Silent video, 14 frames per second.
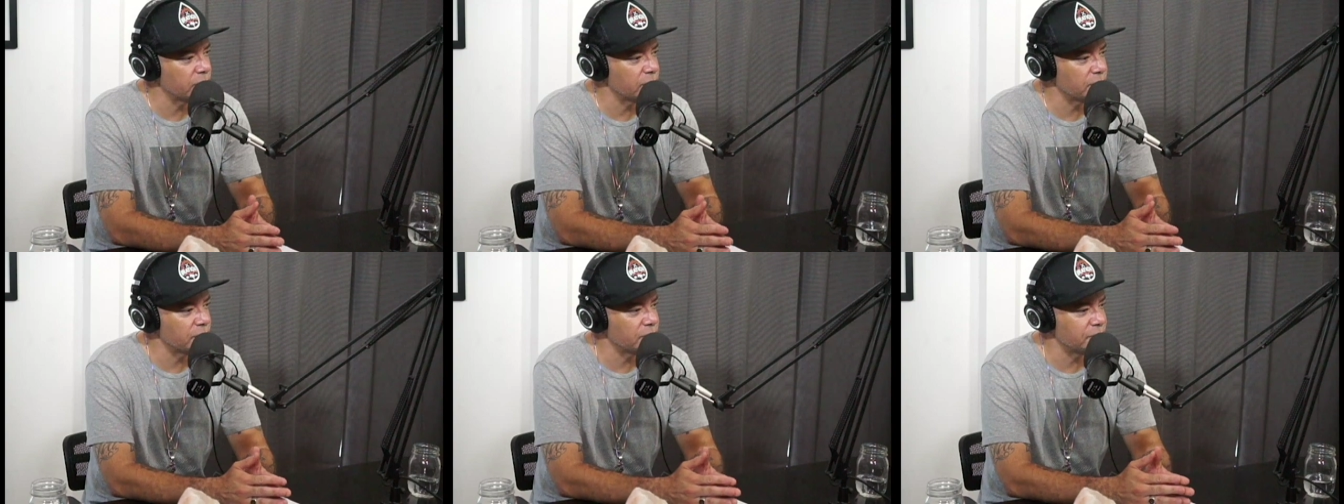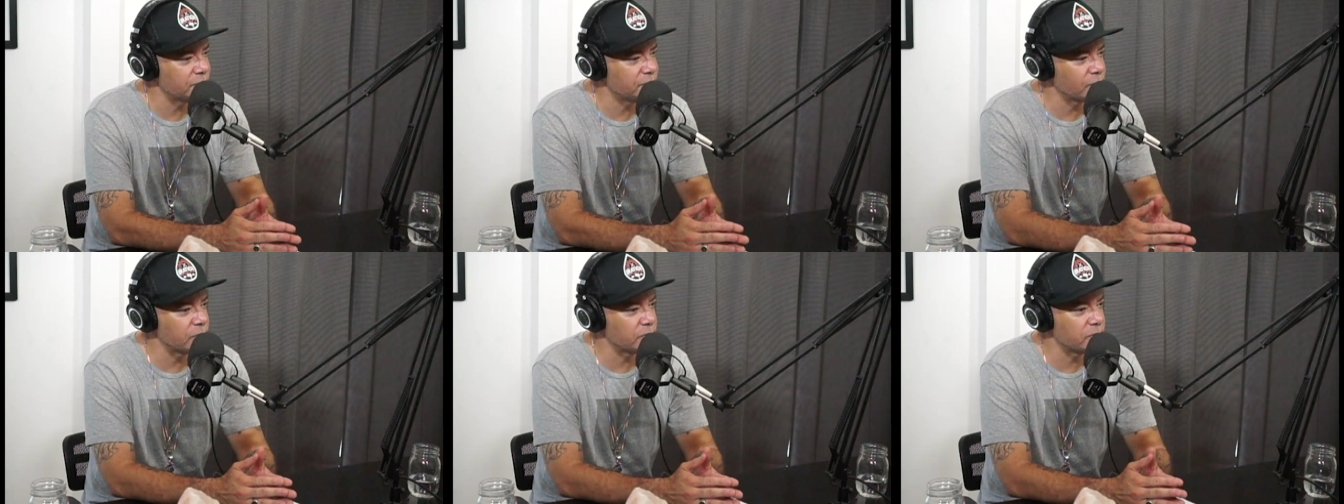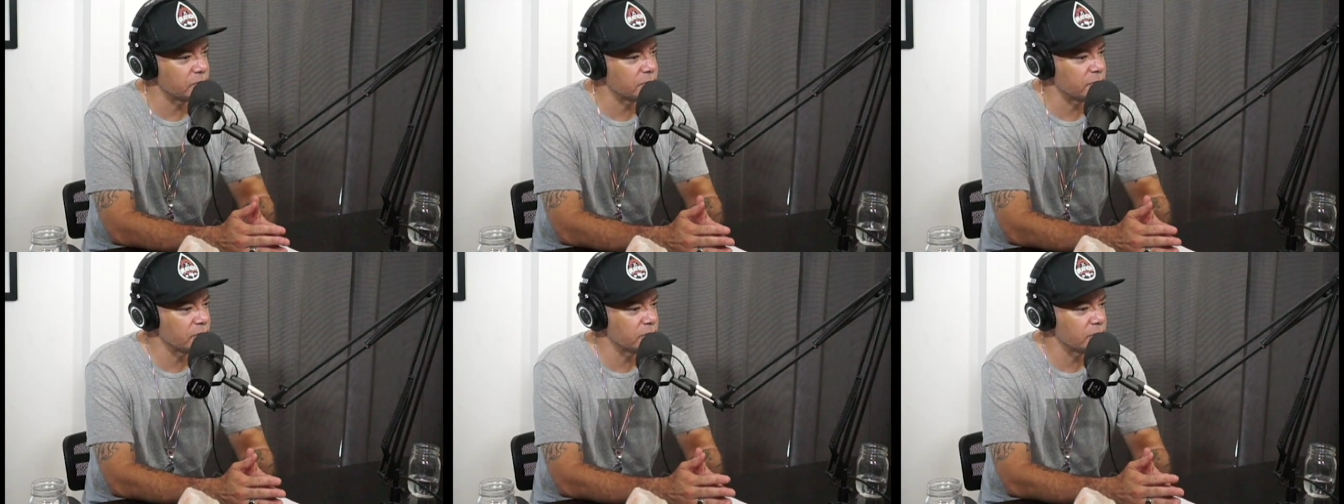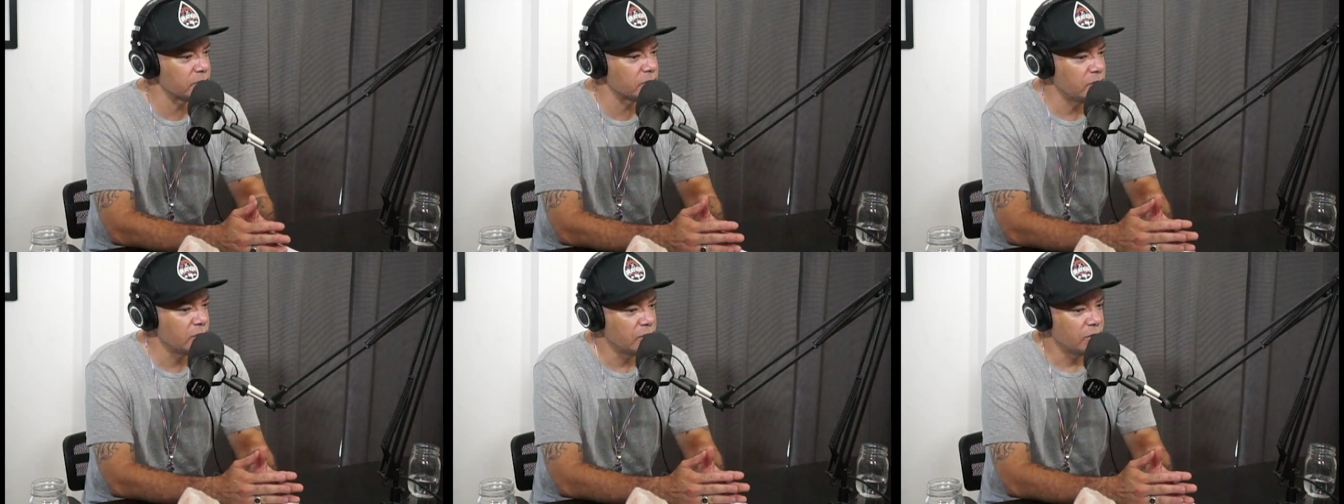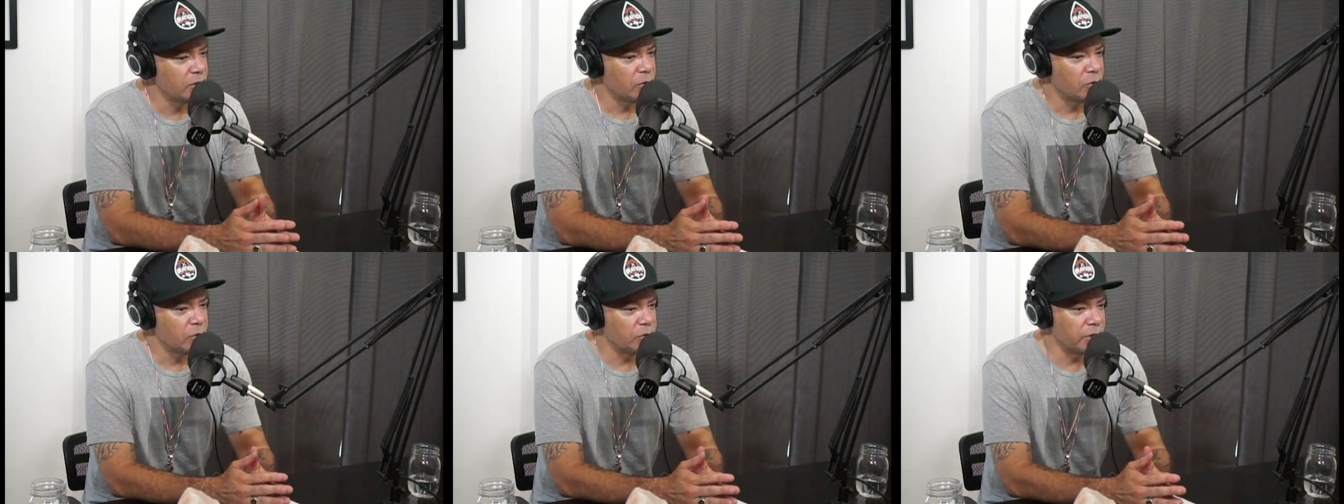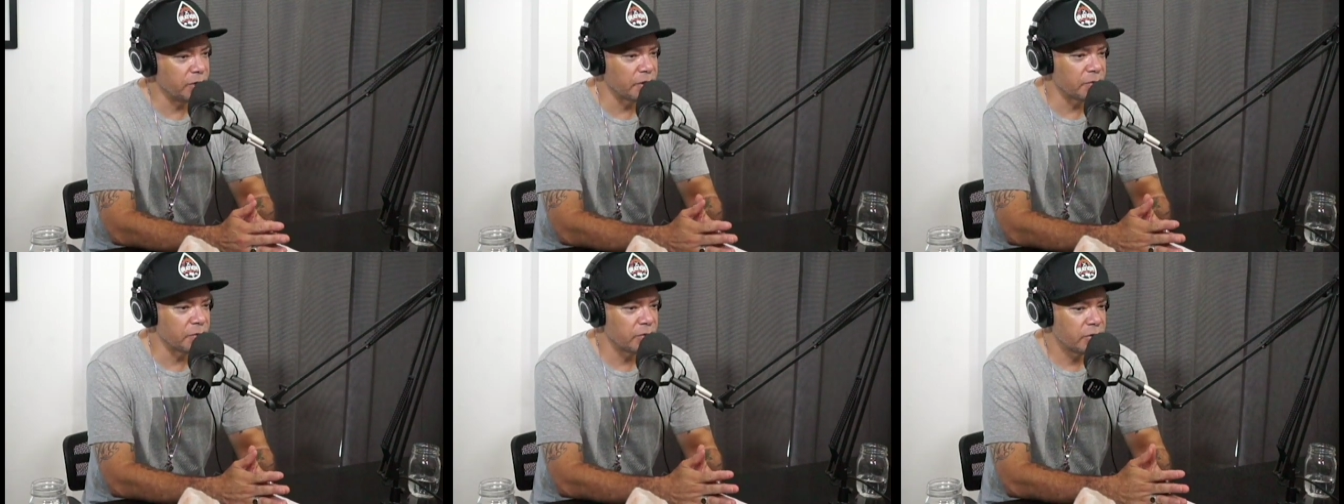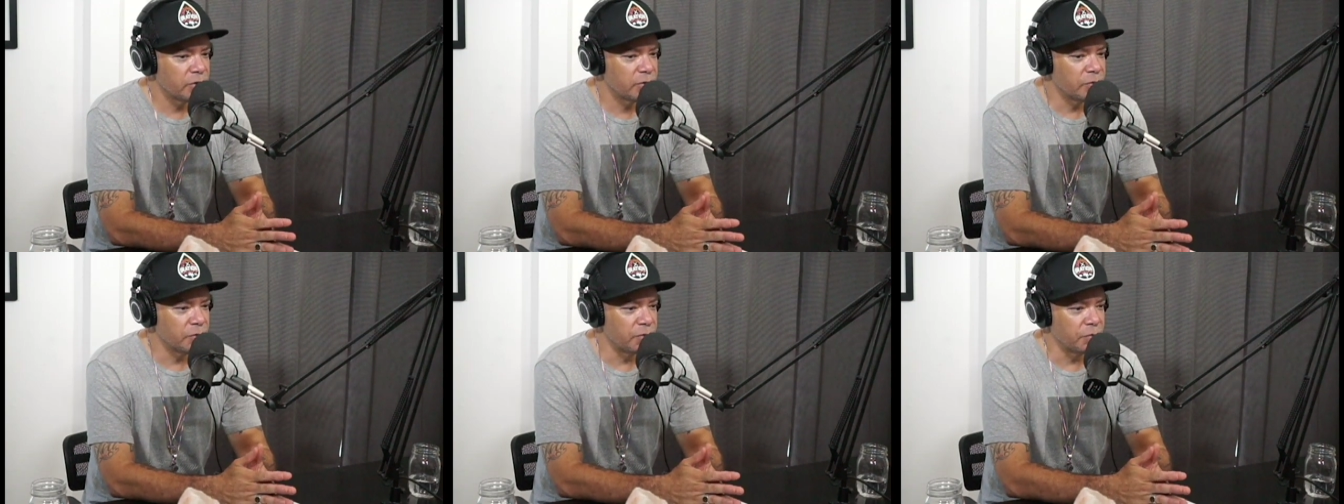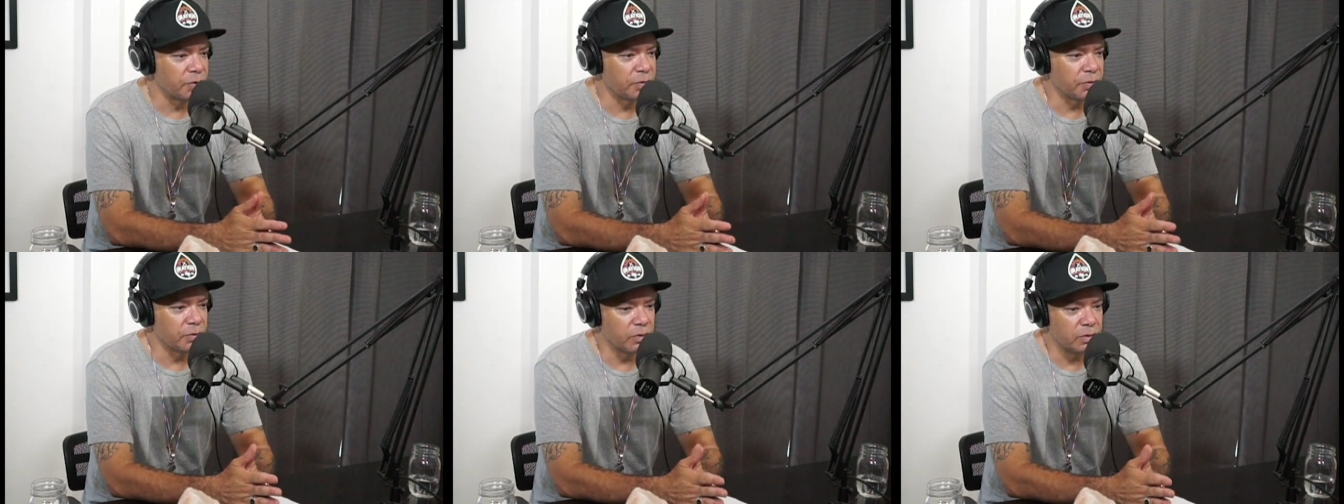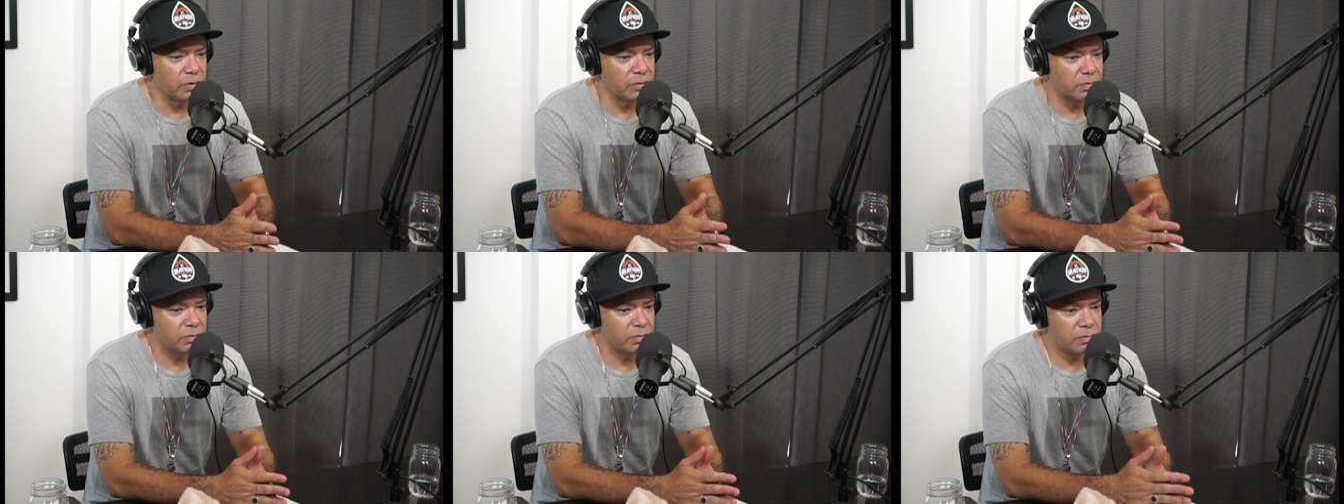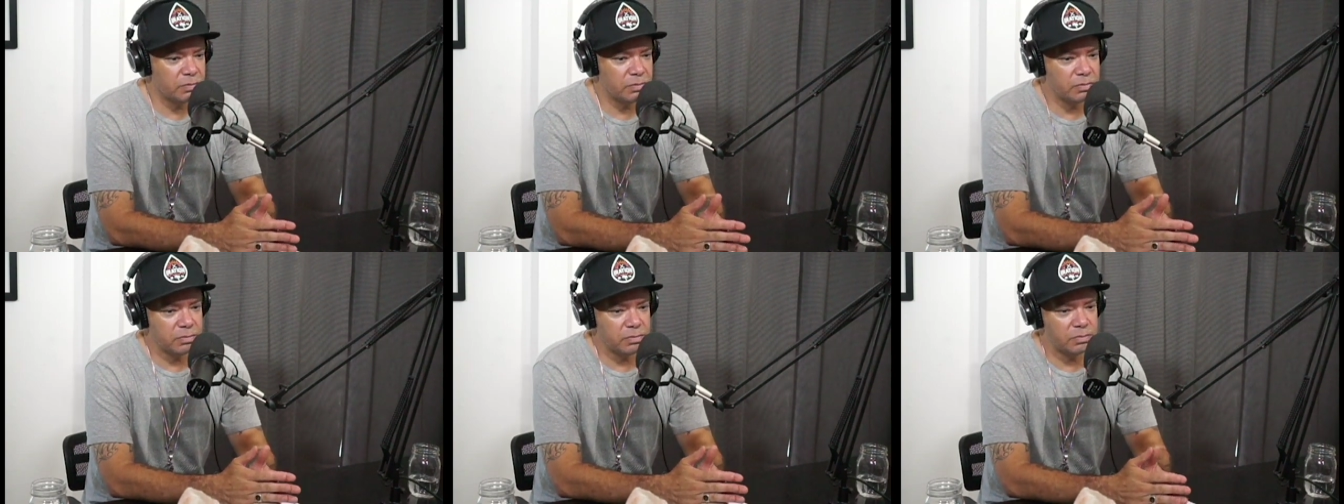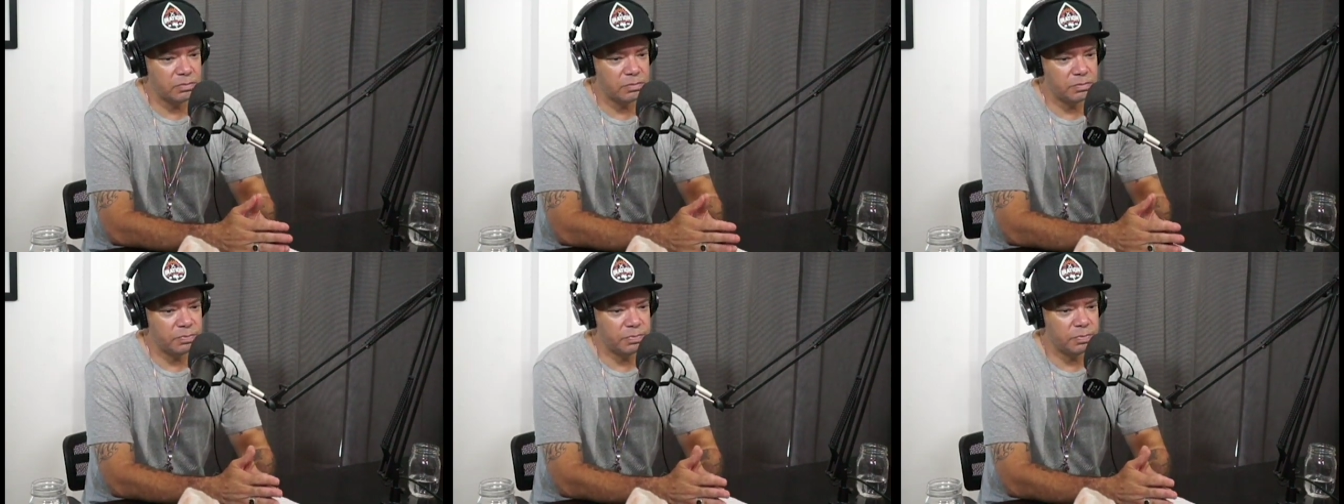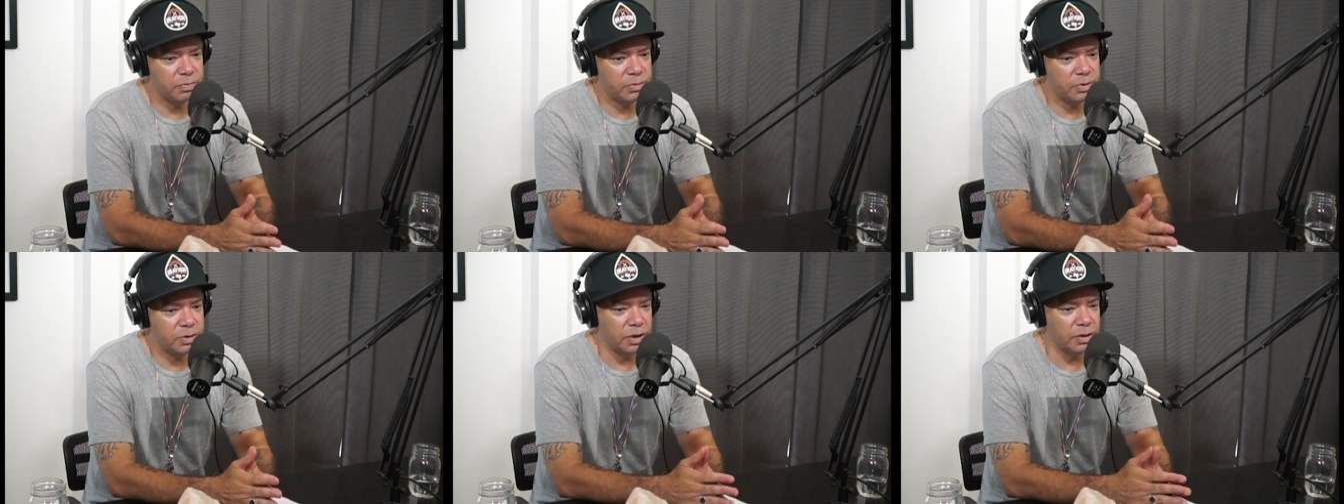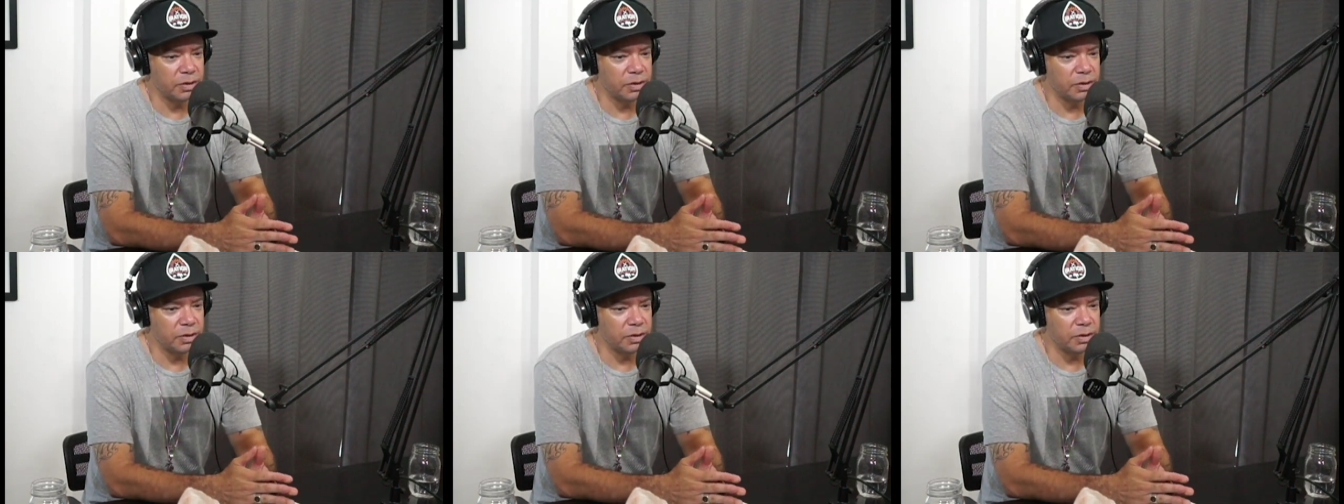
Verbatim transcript: hearing these voices?" Because, you know, when we were, you know,